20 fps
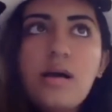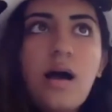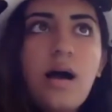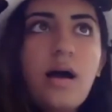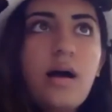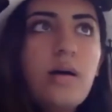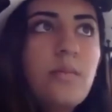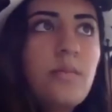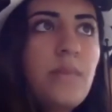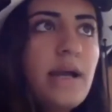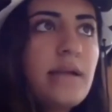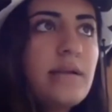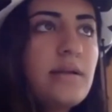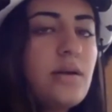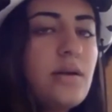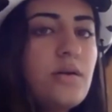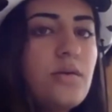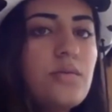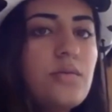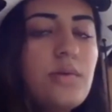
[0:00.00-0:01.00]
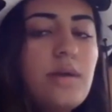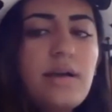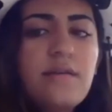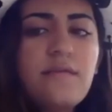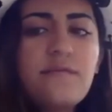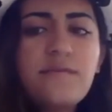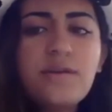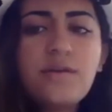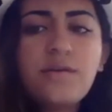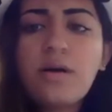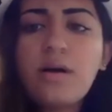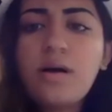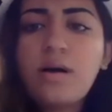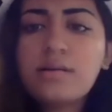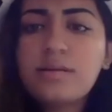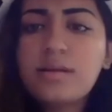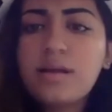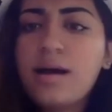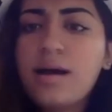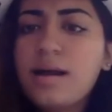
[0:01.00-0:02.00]
I know if you're
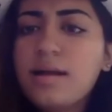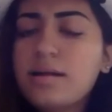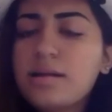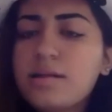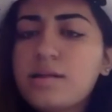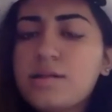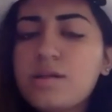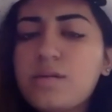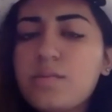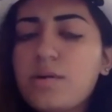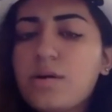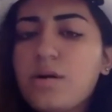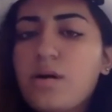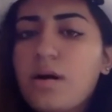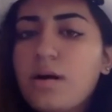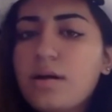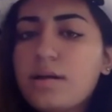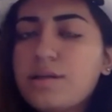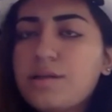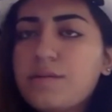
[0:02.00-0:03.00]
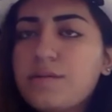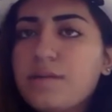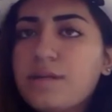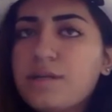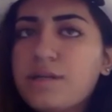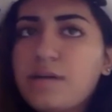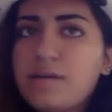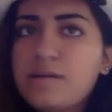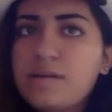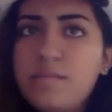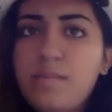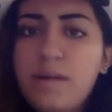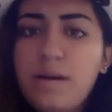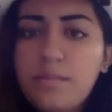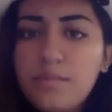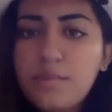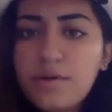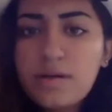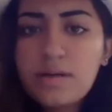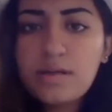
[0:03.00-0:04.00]
online, it's super hard to reach out to
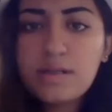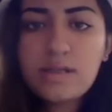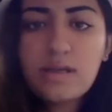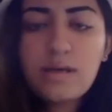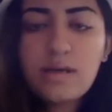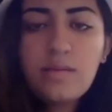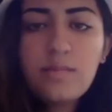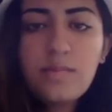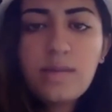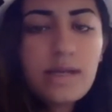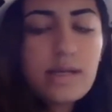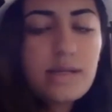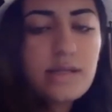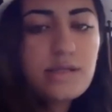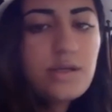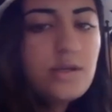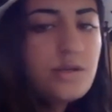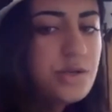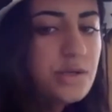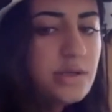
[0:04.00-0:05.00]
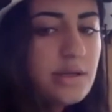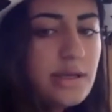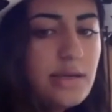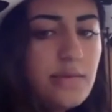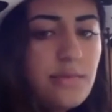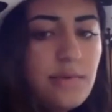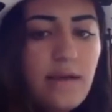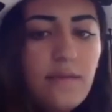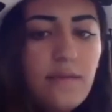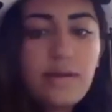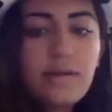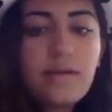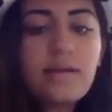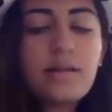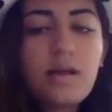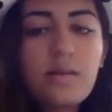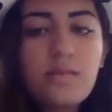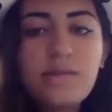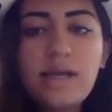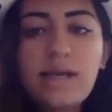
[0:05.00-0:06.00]
members because usually we have like a
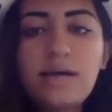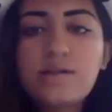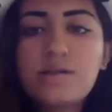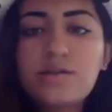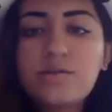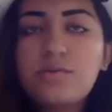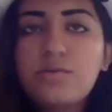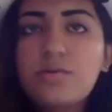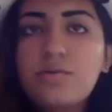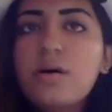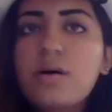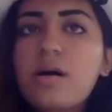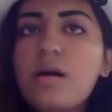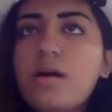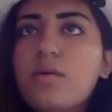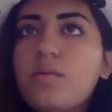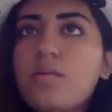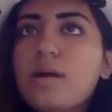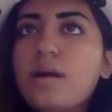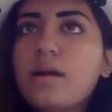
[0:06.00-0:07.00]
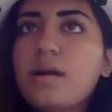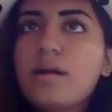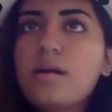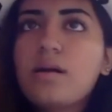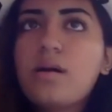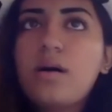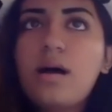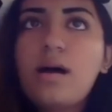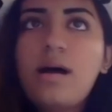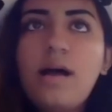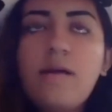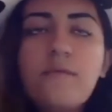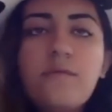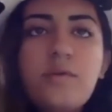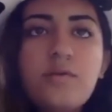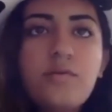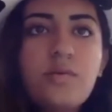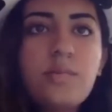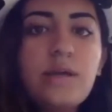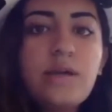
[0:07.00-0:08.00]
club day at school where
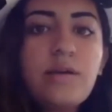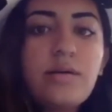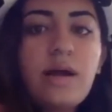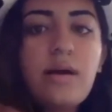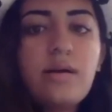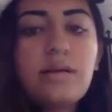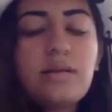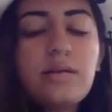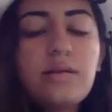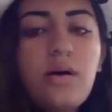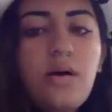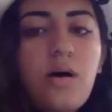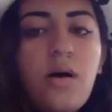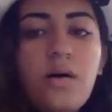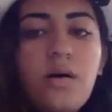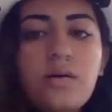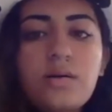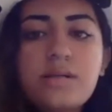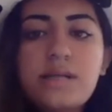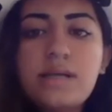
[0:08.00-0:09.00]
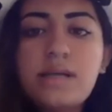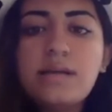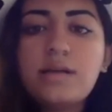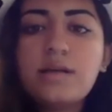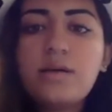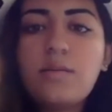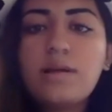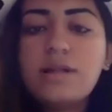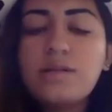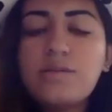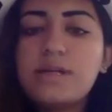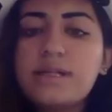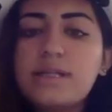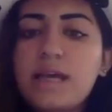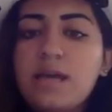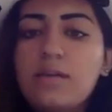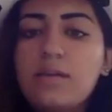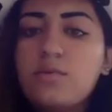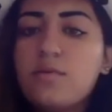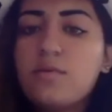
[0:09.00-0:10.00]
everyone will be crowding the halls and going to a
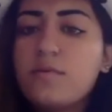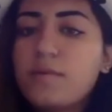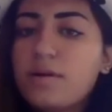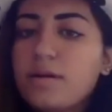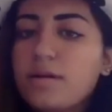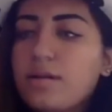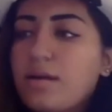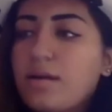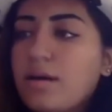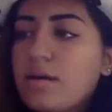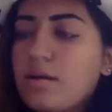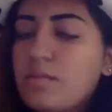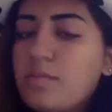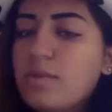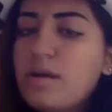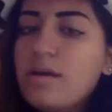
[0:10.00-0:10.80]
table for a club,